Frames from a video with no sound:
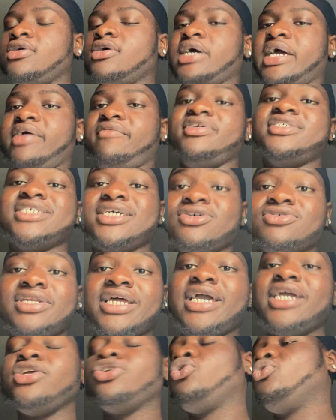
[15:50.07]
Every single
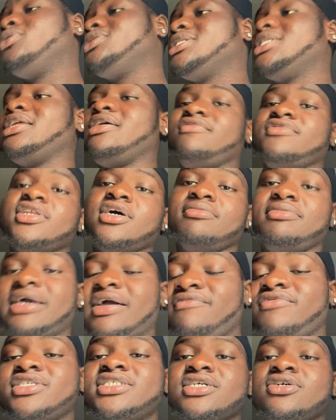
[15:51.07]
day you're going to level up.
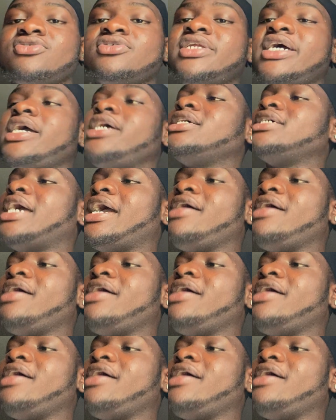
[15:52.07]
Every single day,